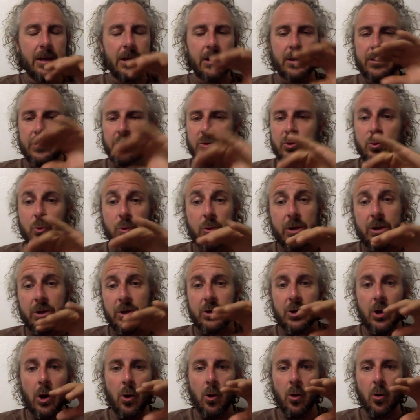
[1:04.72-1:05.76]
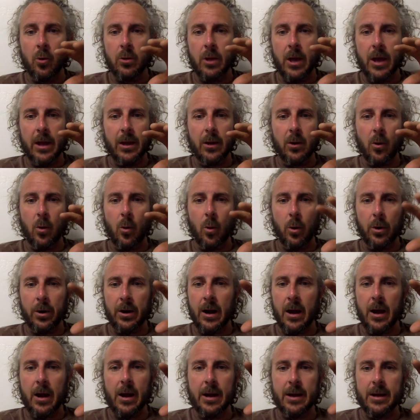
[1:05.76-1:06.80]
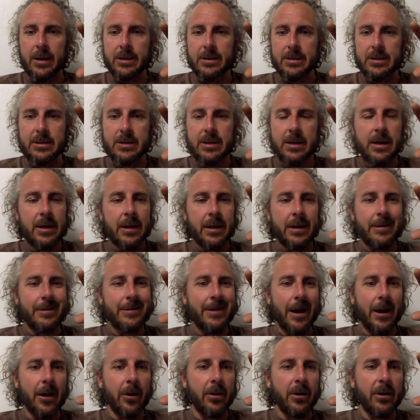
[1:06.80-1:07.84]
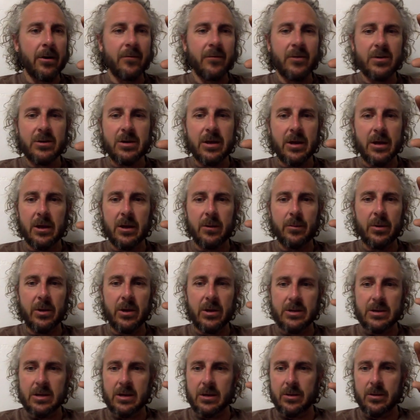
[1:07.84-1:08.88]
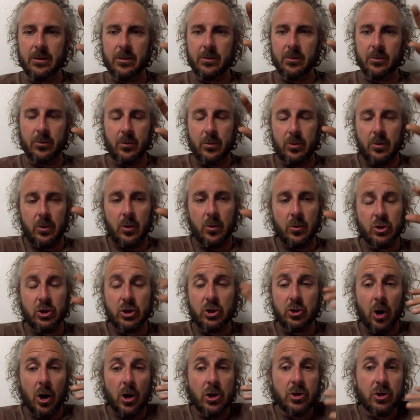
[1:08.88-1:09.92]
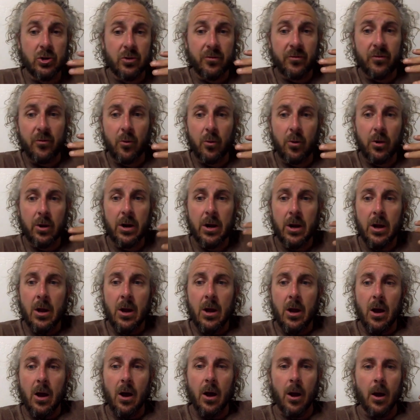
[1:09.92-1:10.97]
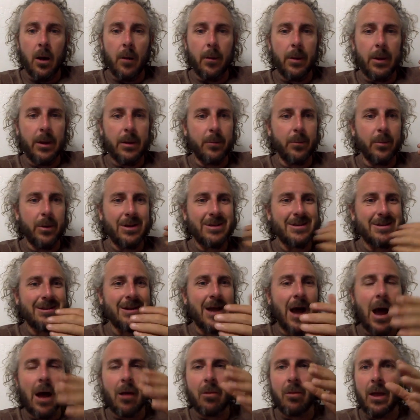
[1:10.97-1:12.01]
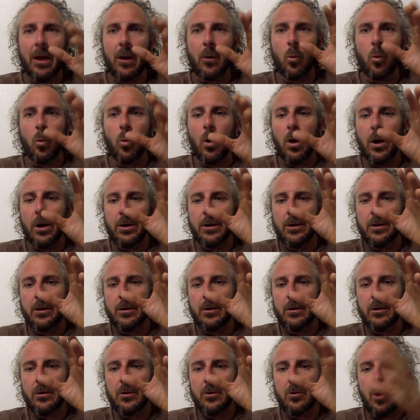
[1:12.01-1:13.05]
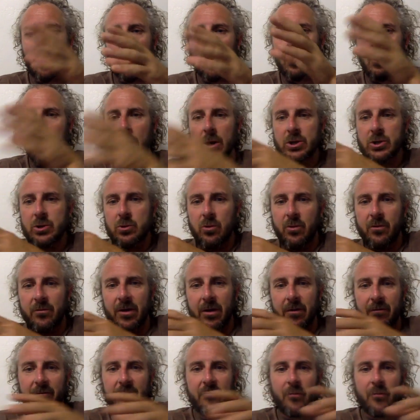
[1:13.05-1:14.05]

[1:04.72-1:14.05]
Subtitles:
there's really no organized narrative. It can be a structure for it, but it's not like one chronological event